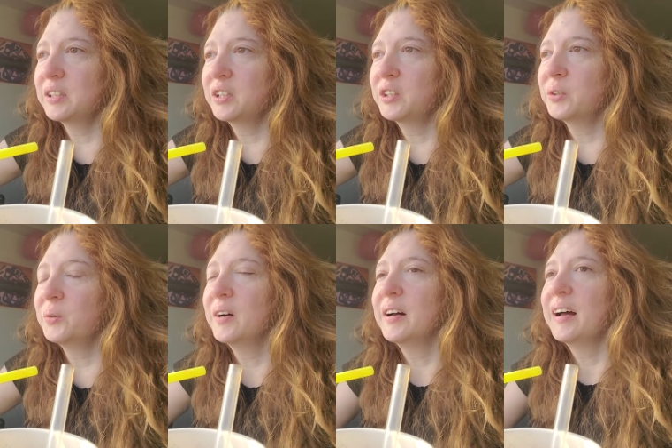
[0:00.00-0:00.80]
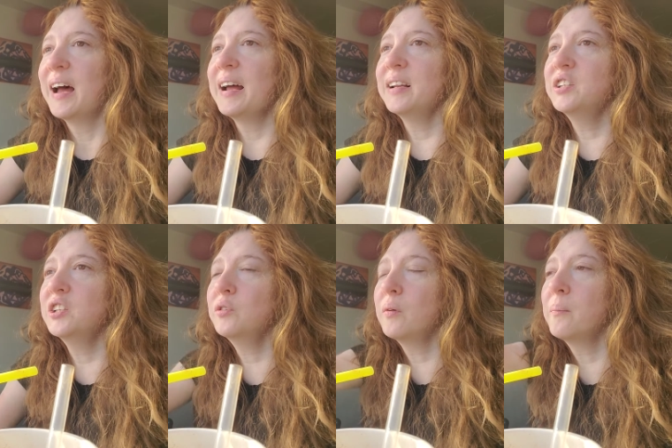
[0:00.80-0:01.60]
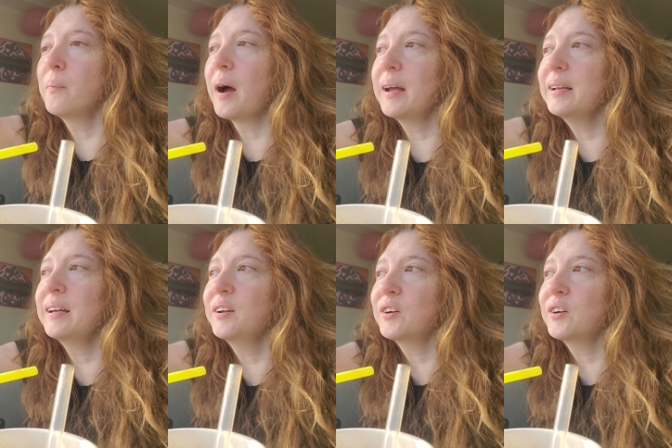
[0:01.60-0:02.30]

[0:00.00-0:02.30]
to you and it's just reminding